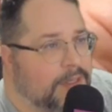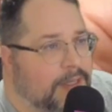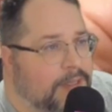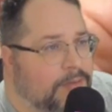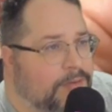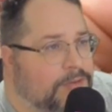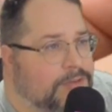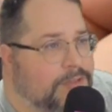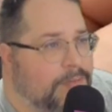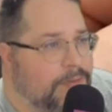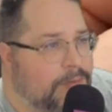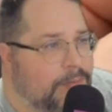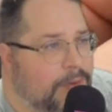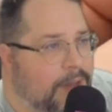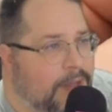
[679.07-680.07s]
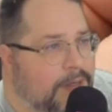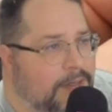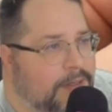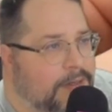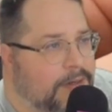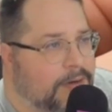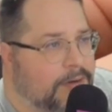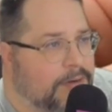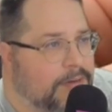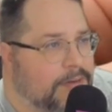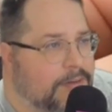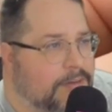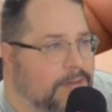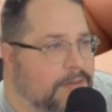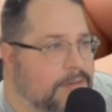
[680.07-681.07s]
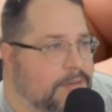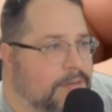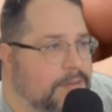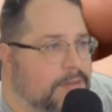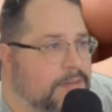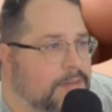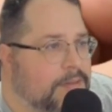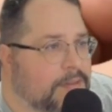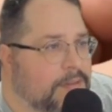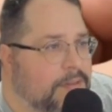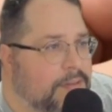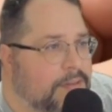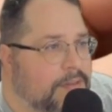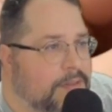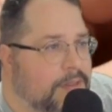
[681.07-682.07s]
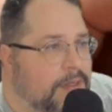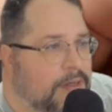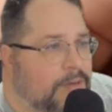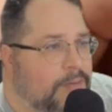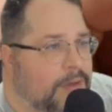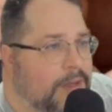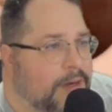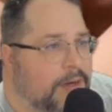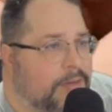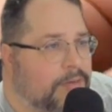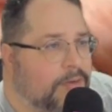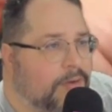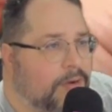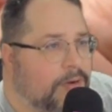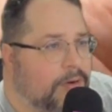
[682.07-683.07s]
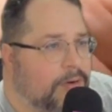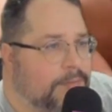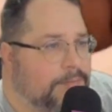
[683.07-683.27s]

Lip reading: And then there's something behind it here. We got another card.